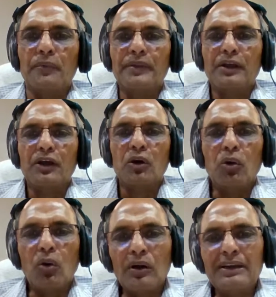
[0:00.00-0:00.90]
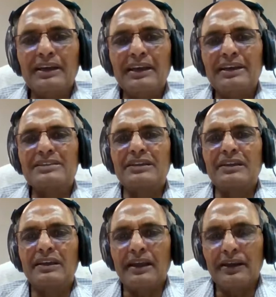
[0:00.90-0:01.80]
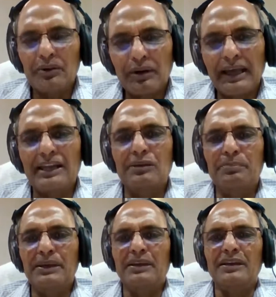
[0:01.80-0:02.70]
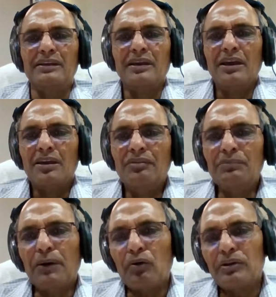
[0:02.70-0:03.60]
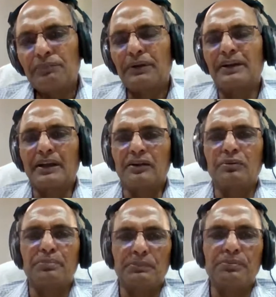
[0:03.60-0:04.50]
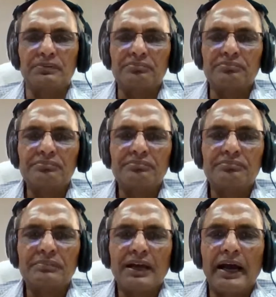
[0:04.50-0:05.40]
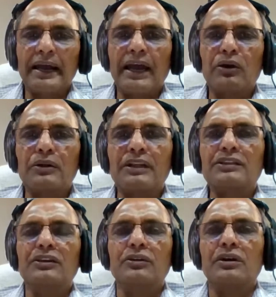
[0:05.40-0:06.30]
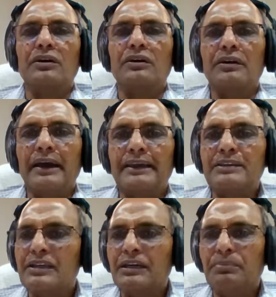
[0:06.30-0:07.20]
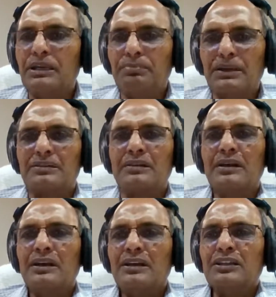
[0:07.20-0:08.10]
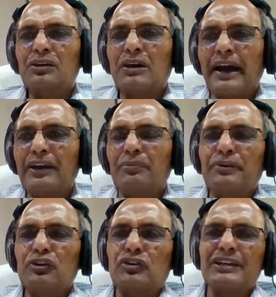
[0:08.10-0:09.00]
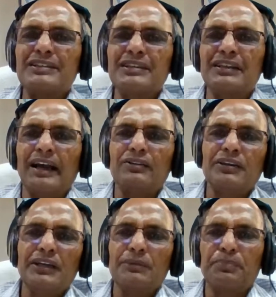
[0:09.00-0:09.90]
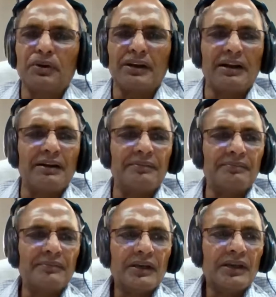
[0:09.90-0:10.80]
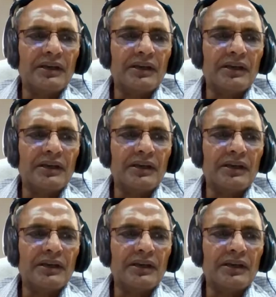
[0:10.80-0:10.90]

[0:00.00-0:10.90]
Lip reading: go. Olden days in LLB, we found different kind of people. I got nothing against anybody, but the kind of interest in that 3 year program